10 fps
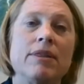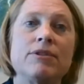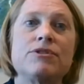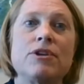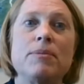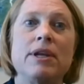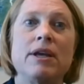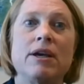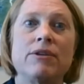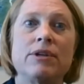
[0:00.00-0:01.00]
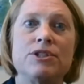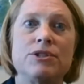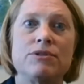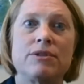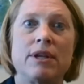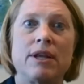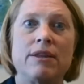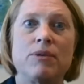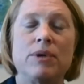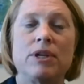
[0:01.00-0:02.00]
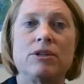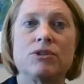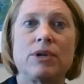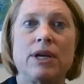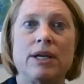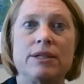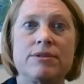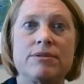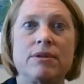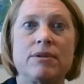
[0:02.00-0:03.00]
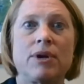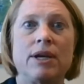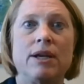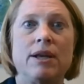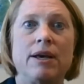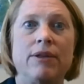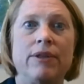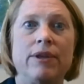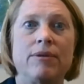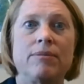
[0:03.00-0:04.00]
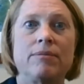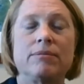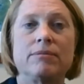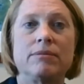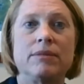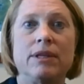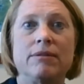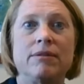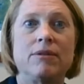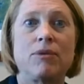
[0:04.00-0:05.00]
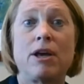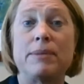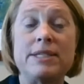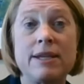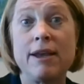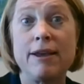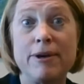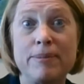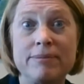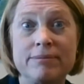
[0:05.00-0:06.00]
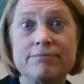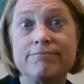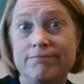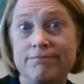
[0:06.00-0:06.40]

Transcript: there's so many other issues that I think we could address right now that are the Rodman Dam.